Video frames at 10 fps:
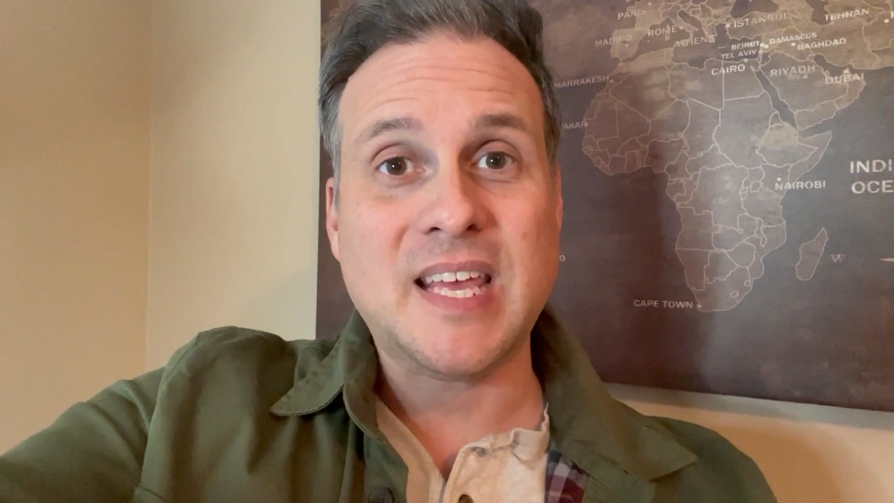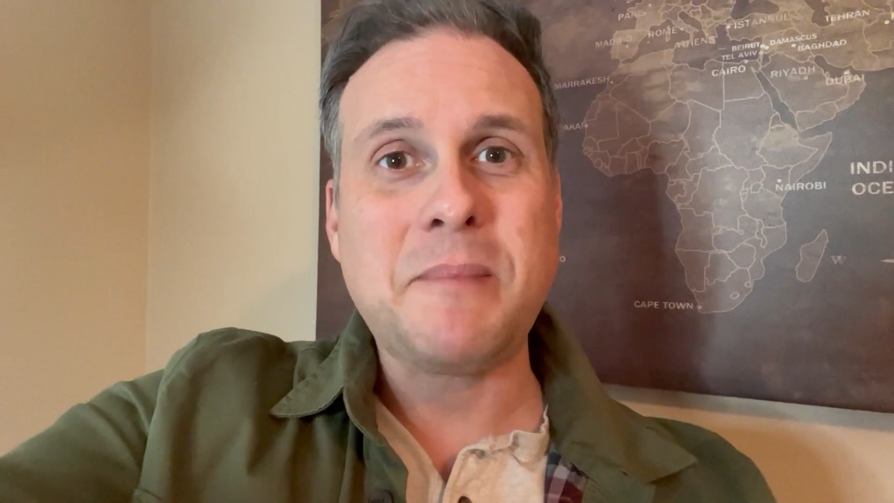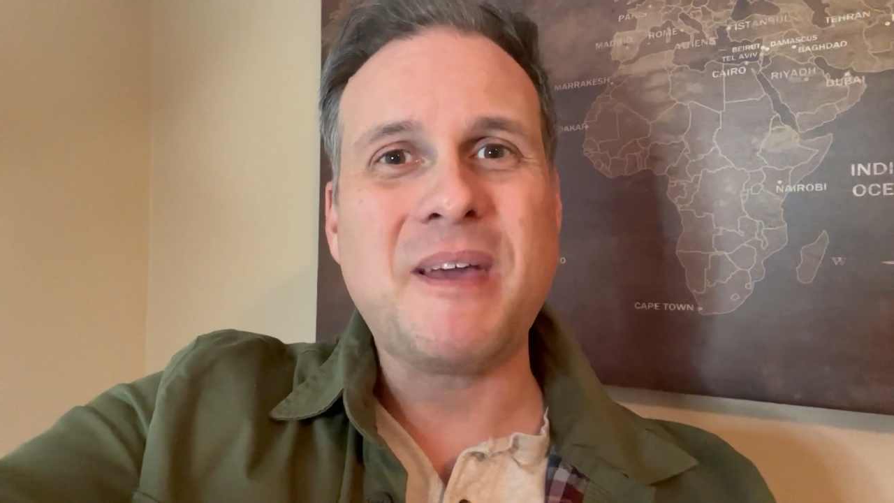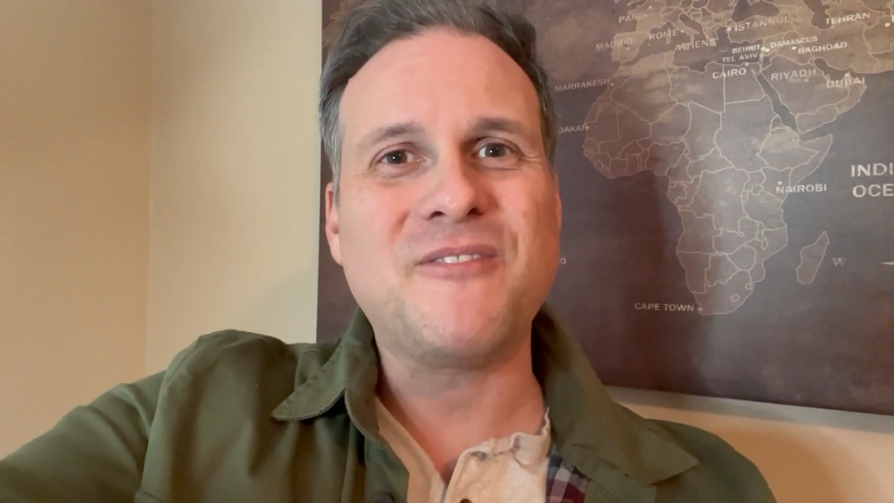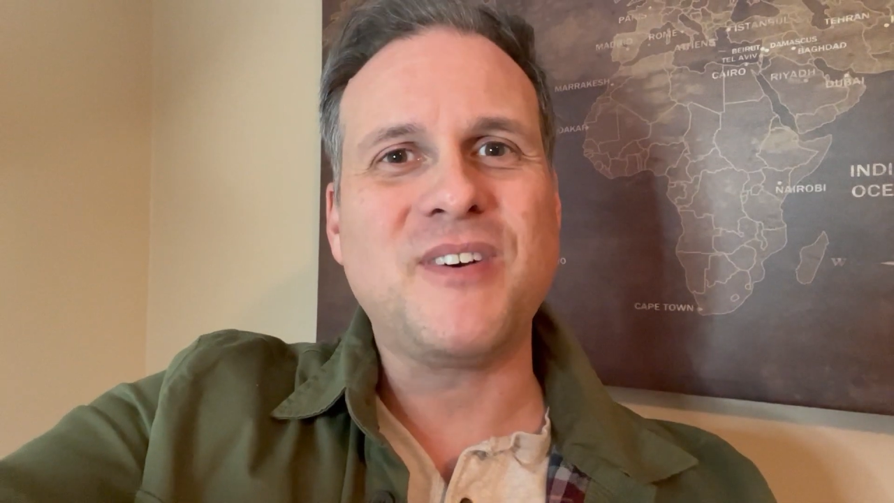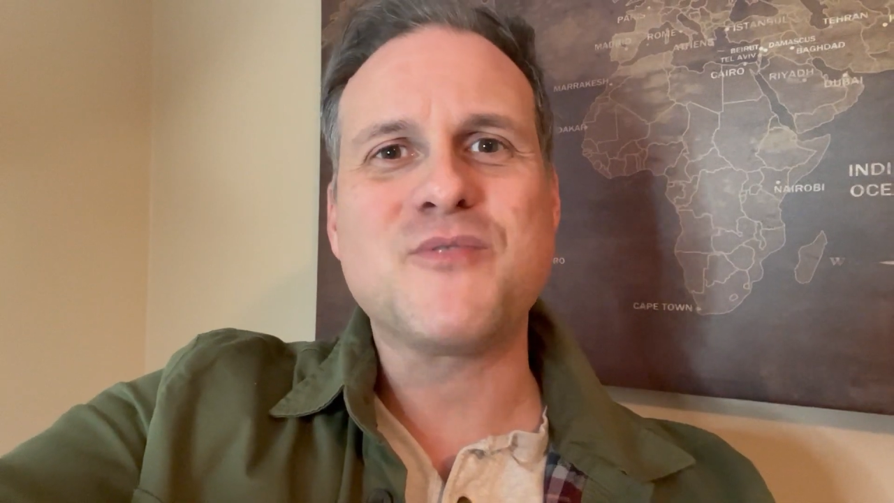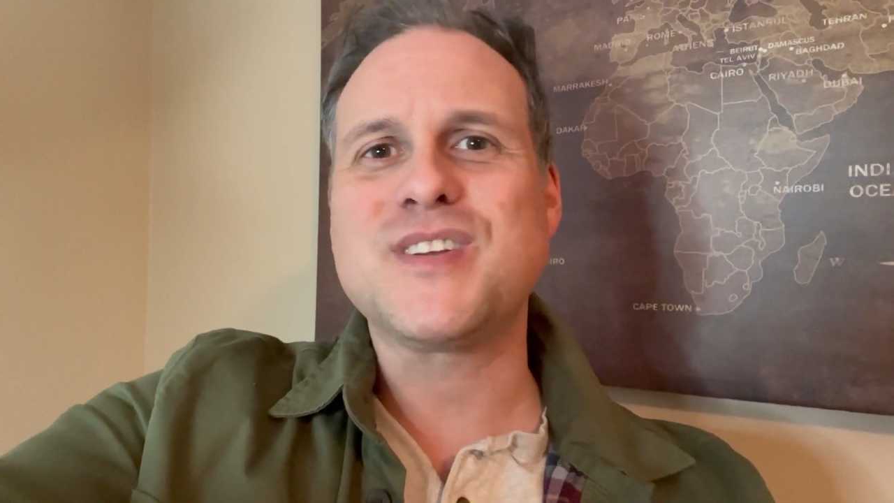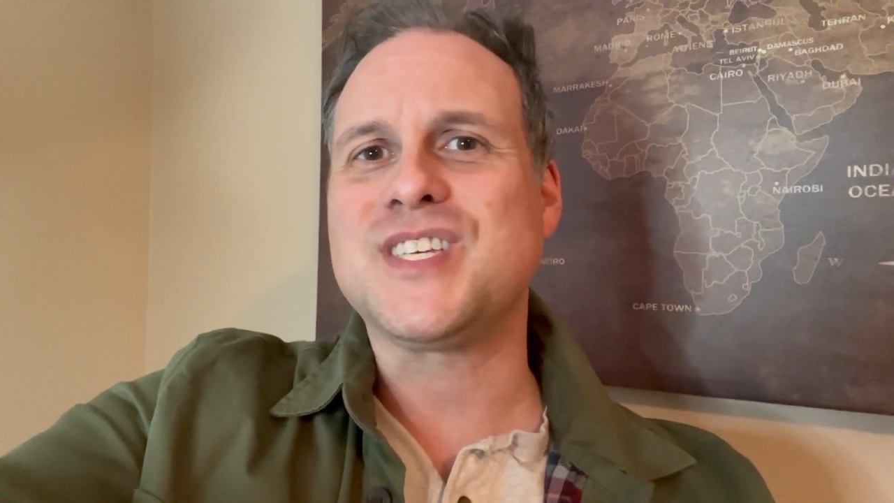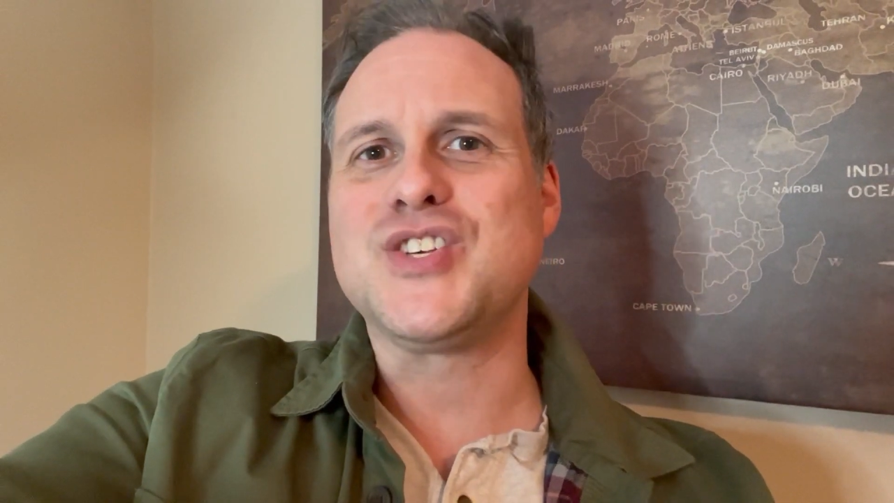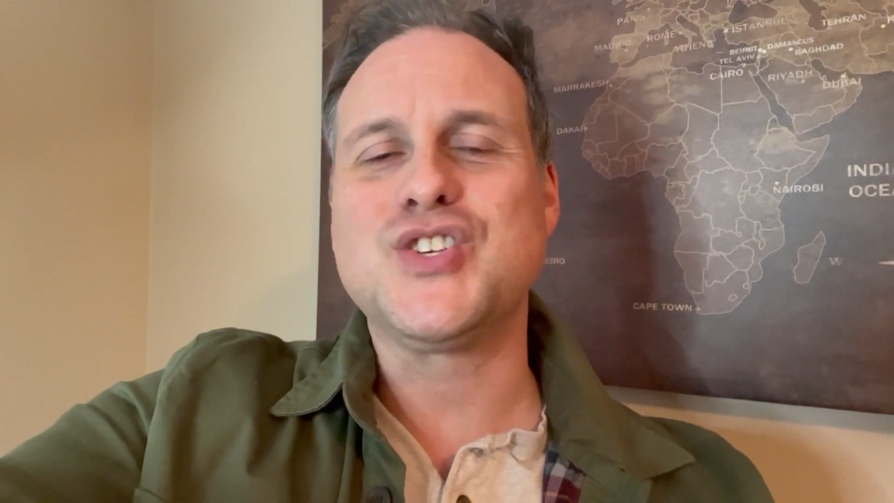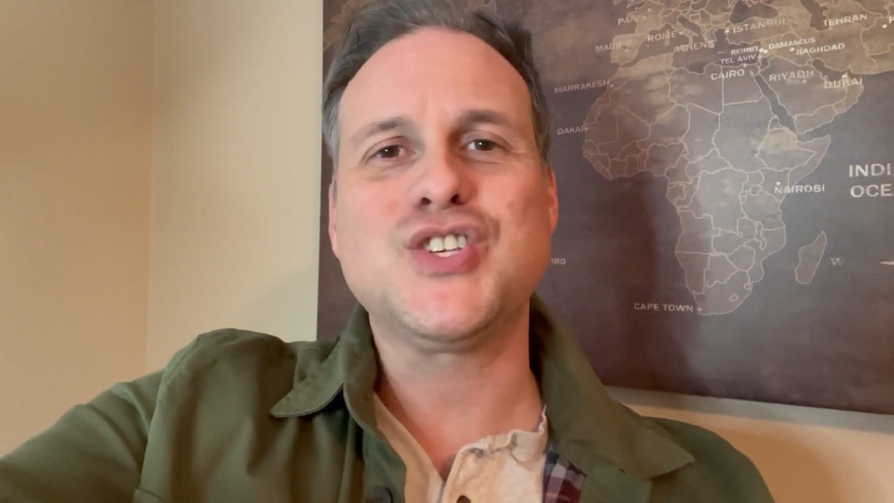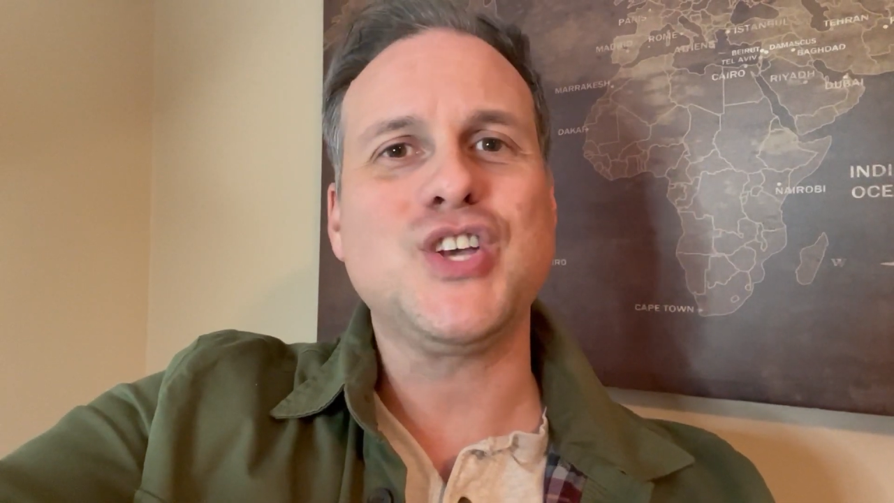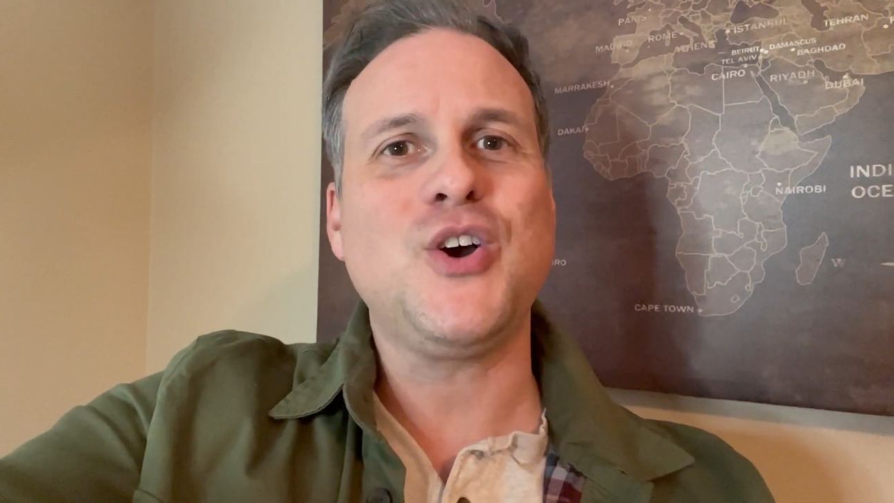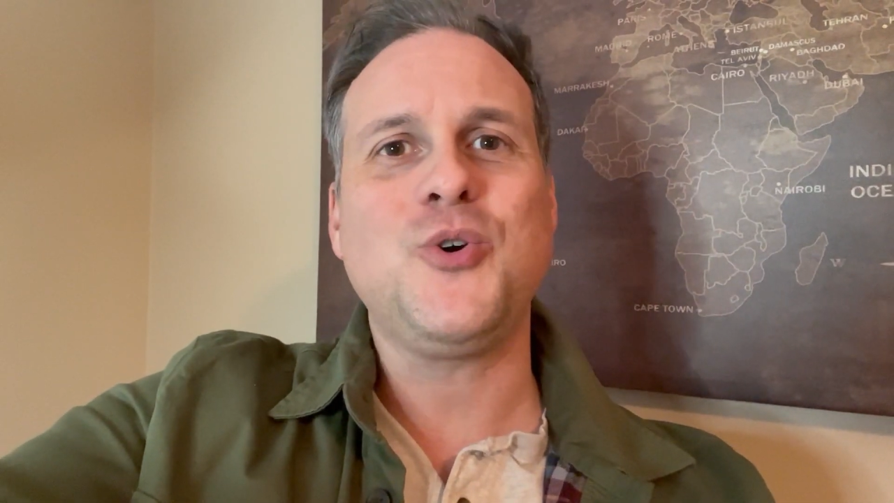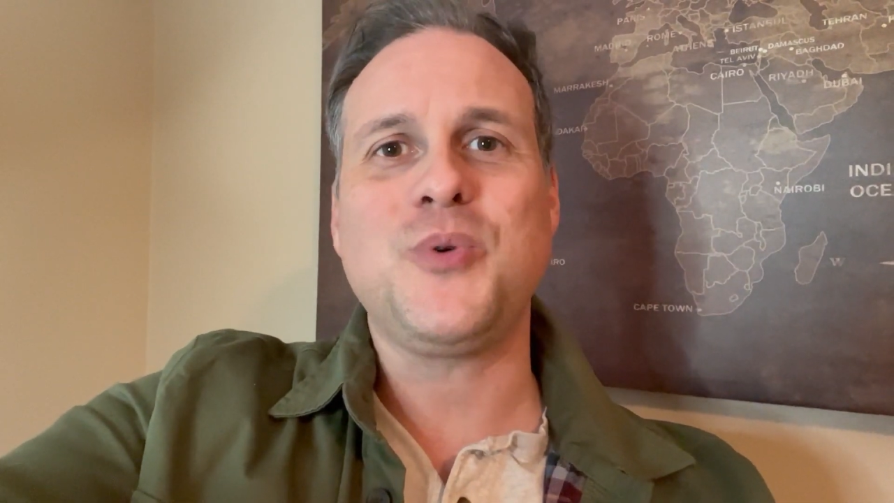can make fundraising
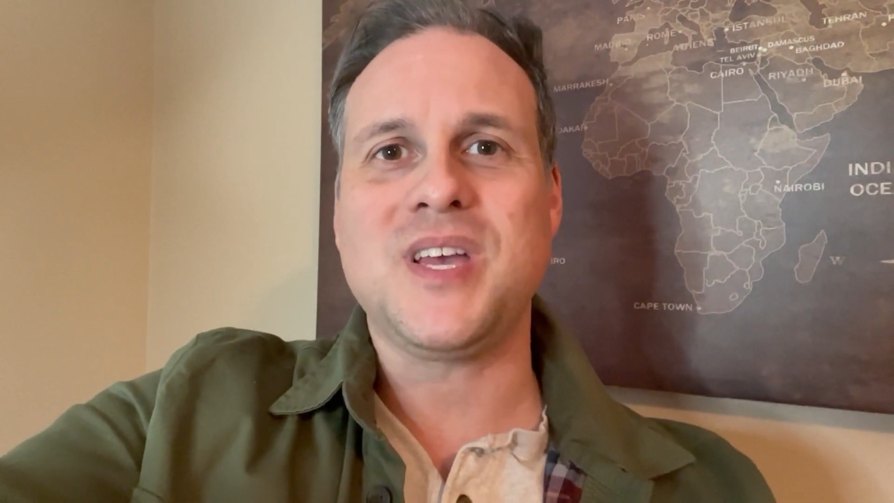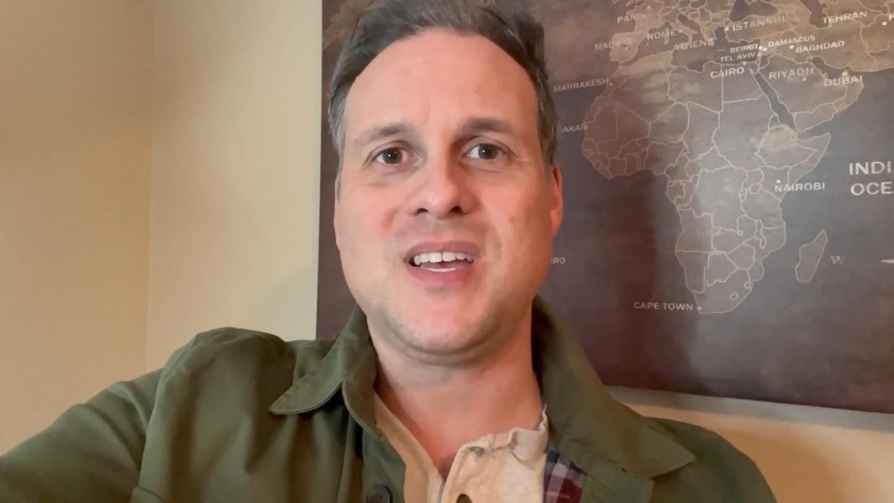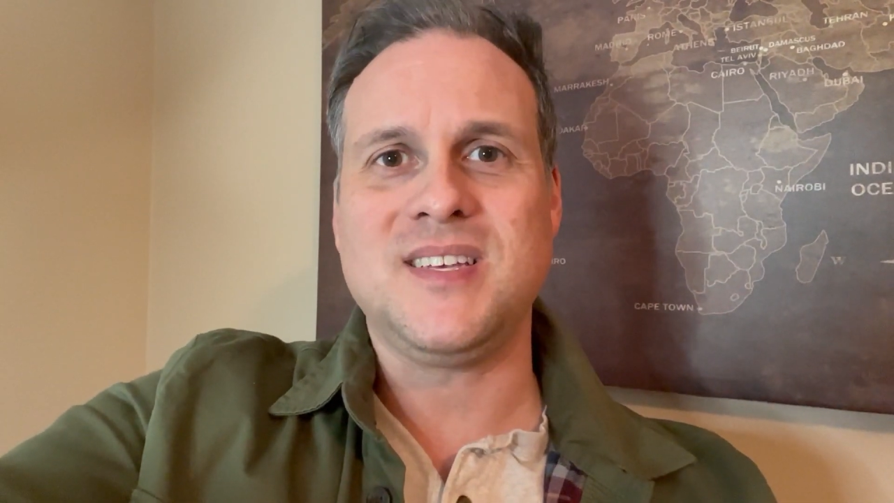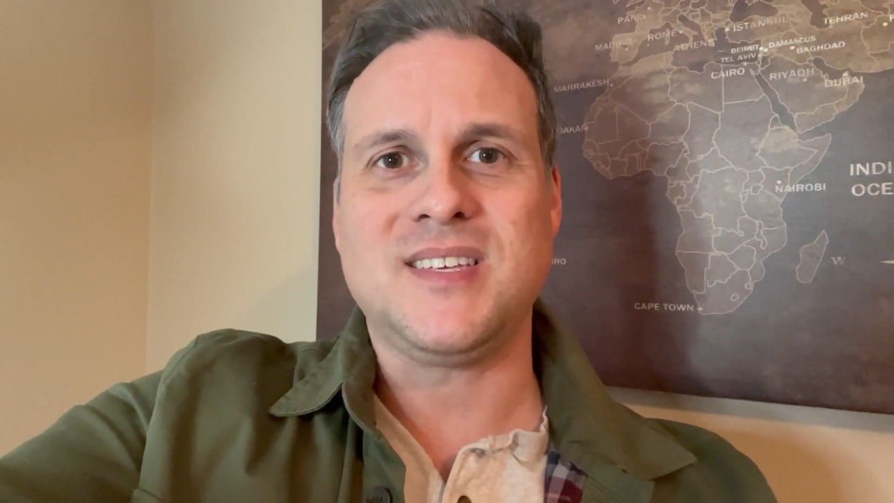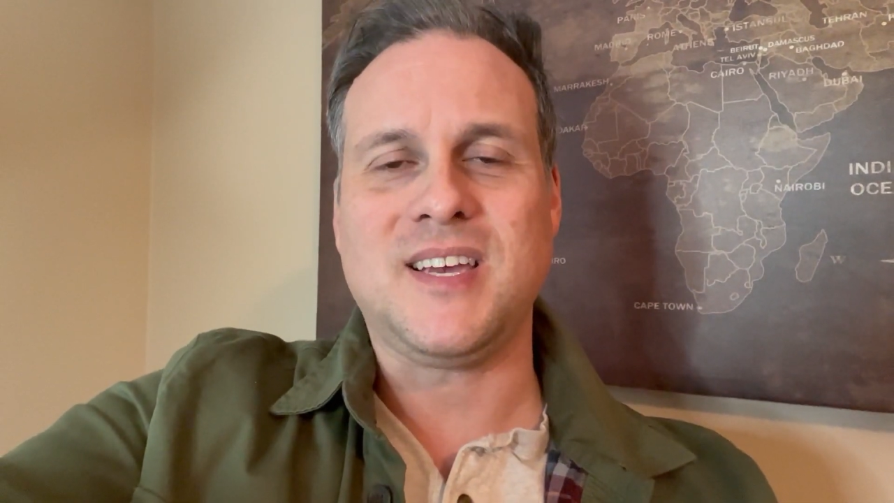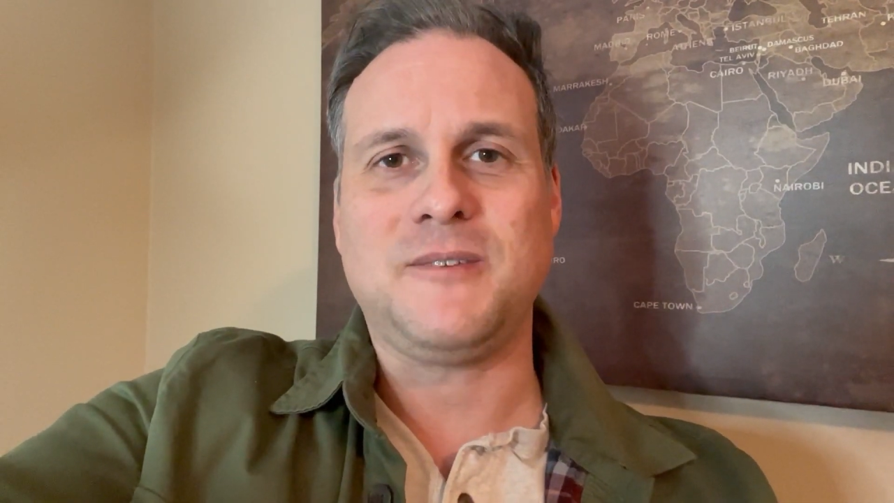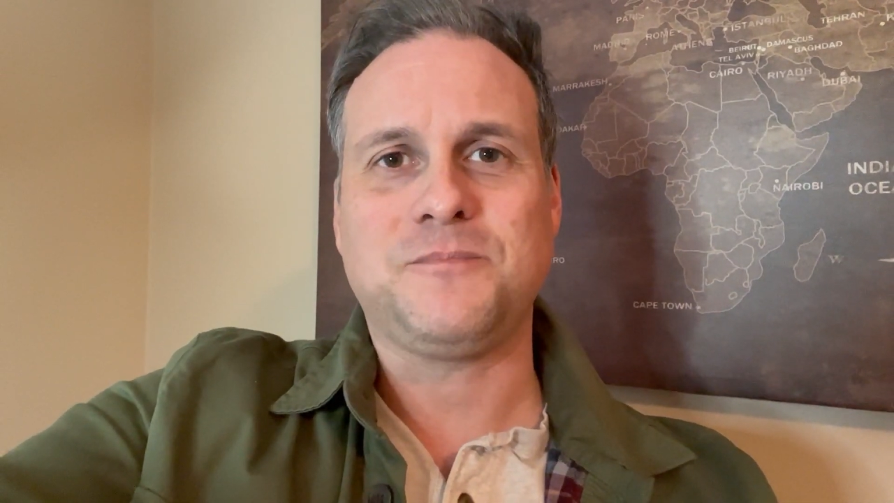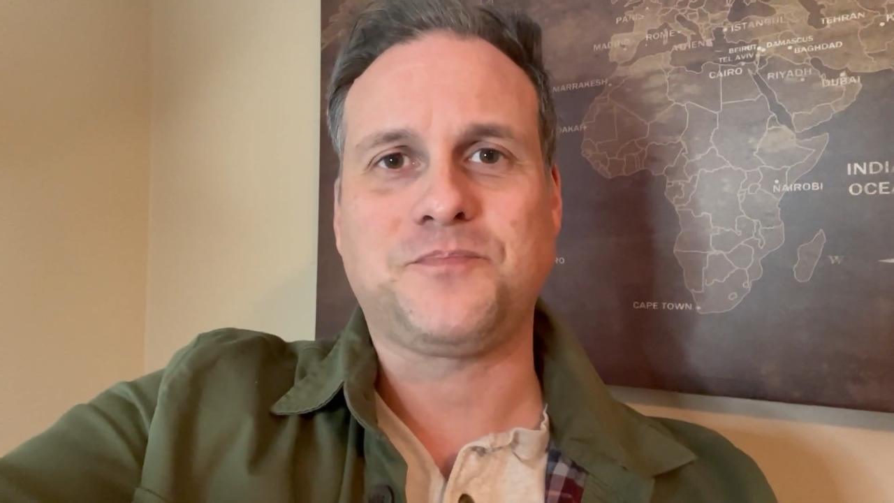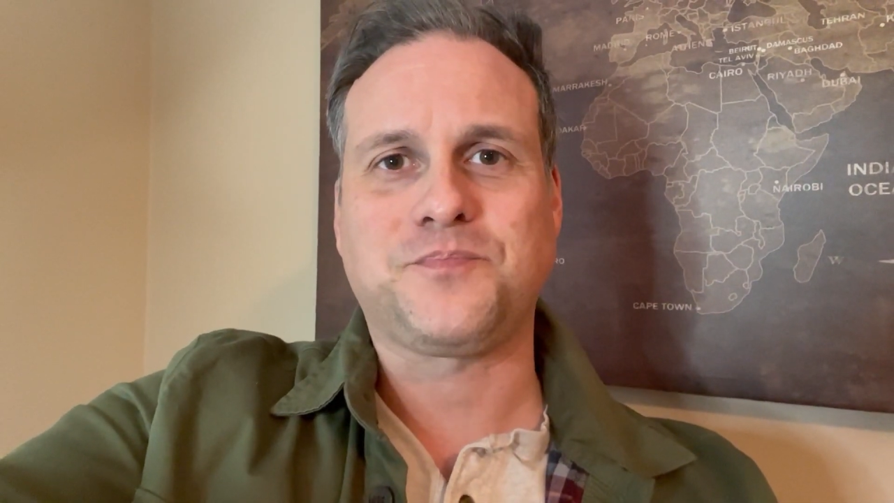so easy.